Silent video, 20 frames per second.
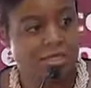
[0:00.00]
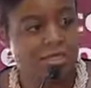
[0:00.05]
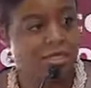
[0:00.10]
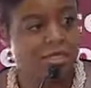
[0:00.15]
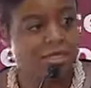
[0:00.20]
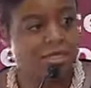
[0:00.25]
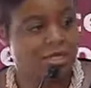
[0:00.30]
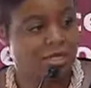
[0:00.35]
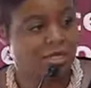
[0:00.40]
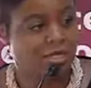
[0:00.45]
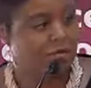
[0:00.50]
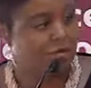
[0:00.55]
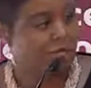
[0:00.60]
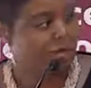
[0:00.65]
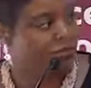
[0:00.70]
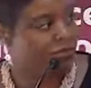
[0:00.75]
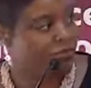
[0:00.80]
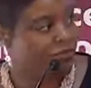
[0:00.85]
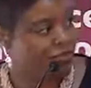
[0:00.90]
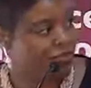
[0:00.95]
I'd say,
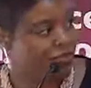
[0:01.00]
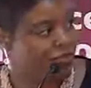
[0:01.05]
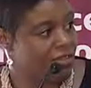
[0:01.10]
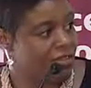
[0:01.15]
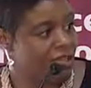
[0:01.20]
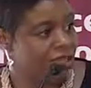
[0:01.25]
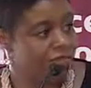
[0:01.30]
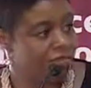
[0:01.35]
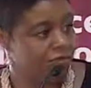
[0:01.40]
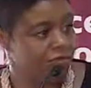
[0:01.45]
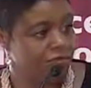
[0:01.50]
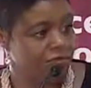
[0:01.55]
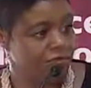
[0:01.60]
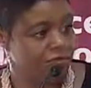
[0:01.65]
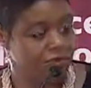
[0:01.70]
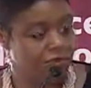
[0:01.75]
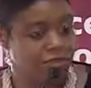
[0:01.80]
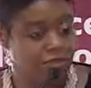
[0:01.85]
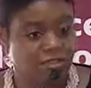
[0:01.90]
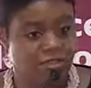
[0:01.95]
about $50,000
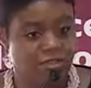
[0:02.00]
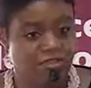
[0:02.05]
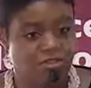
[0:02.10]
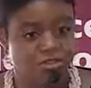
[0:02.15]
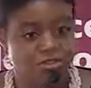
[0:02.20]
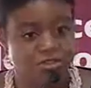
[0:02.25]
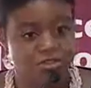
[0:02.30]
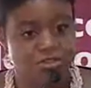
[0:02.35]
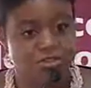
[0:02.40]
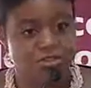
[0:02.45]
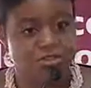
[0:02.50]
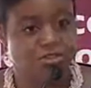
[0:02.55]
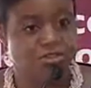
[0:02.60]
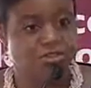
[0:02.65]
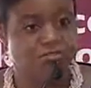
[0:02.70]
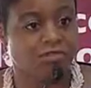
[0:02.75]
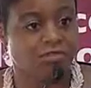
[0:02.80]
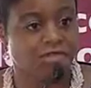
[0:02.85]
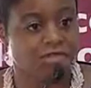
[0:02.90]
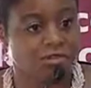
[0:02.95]
for an institutional
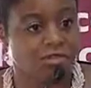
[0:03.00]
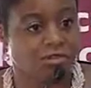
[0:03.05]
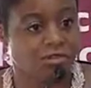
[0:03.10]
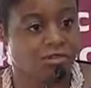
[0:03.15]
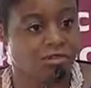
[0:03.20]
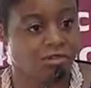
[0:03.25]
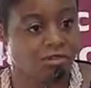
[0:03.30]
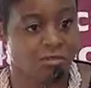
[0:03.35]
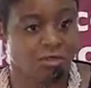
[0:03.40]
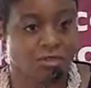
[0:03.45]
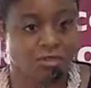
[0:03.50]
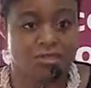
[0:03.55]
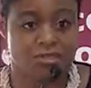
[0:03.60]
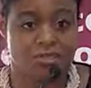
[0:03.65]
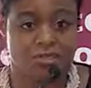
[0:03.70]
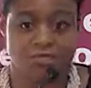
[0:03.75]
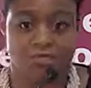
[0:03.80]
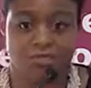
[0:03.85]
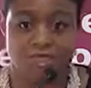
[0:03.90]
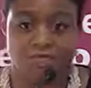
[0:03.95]
investor, or we can
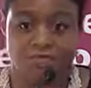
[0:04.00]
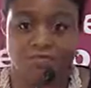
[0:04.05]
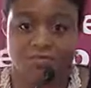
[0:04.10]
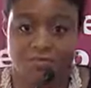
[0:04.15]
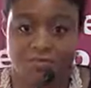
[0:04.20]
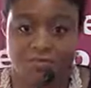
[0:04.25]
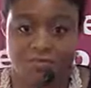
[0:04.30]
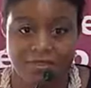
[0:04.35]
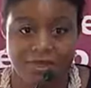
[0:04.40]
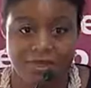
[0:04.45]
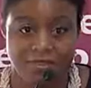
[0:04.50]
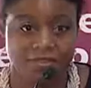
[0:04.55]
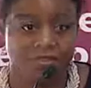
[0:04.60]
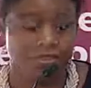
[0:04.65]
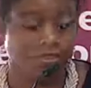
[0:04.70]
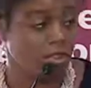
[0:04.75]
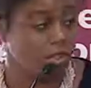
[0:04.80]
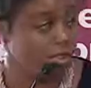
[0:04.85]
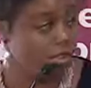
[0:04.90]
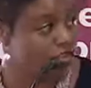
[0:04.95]
discuss
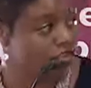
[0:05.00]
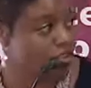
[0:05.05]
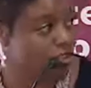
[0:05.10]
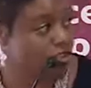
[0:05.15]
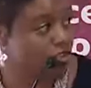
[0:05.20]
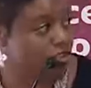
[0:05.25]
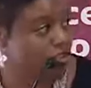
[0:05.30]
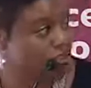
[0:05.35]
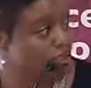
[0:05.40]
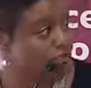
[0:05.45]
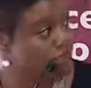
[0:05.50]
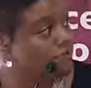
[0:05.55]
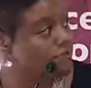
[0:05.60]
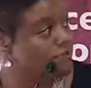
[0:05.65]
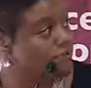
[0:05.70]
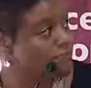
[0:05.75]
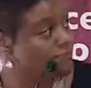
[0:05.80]
$5,000 tranches.